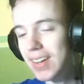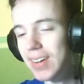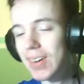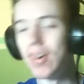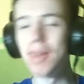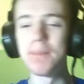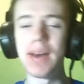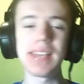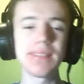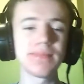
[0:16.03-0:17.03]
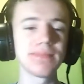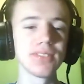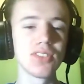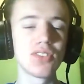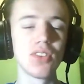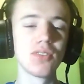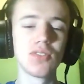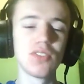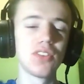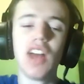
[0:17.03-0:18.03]
Or on my
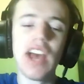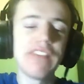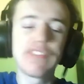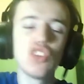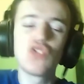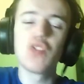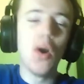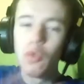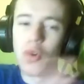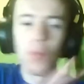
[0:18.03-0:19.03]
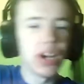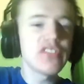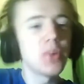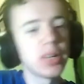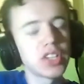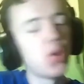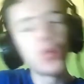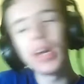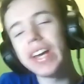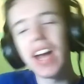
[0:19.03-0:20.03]
live control room, whatever you want to call
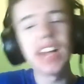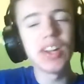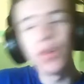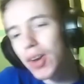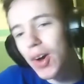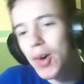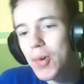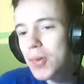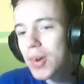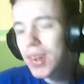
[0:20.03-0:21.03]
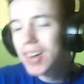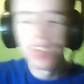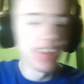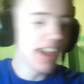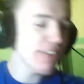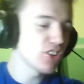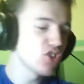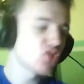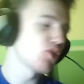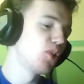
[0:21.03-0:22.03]
it. I don't know. Live
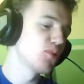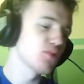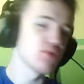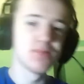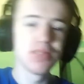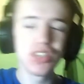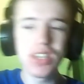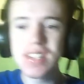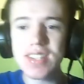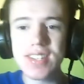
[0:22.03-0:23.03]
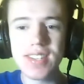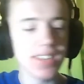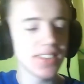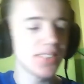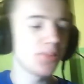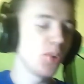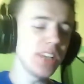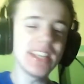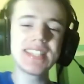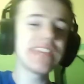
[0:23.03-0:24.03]
control room. Jesus, what
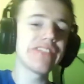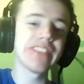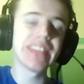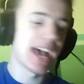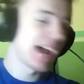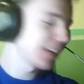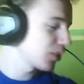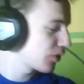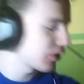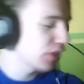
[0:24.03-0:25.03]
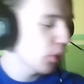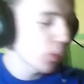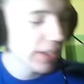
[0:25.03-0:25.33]
is even that? I don't even know what that